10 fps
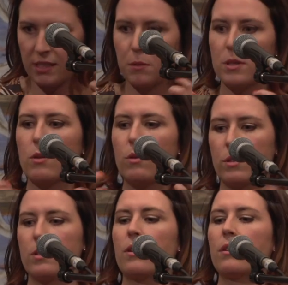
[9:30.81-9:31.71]
It was
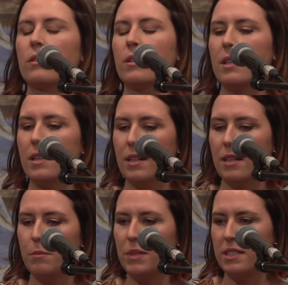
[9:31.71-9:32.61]
also
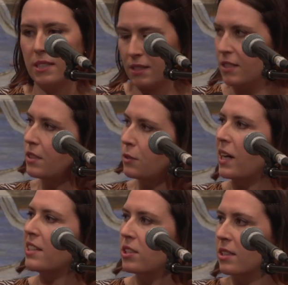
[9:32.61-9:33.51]
Missy in a
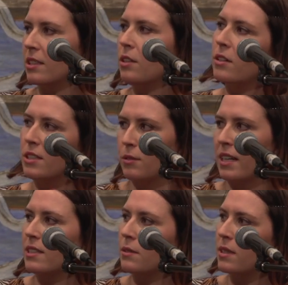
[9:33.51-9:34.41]
situation and her
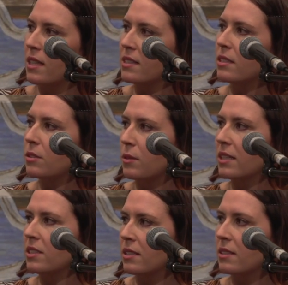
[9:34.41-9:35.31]
interacting with that
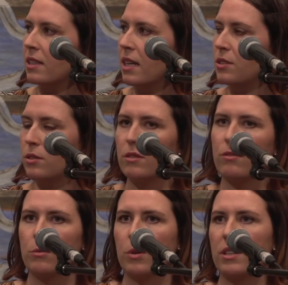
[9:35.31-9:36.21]
situation, and doing
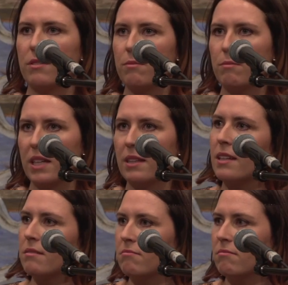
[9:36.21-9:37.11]
full body made
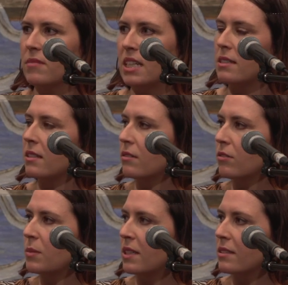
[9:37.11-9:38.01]
that easier
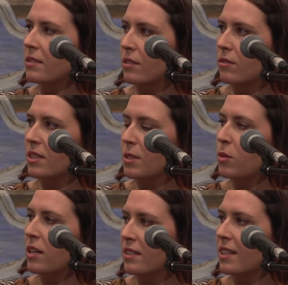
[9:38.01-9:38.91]
for me to sort of
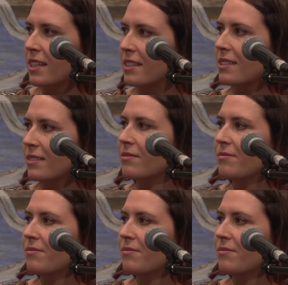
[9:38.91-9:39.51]
express, I guess.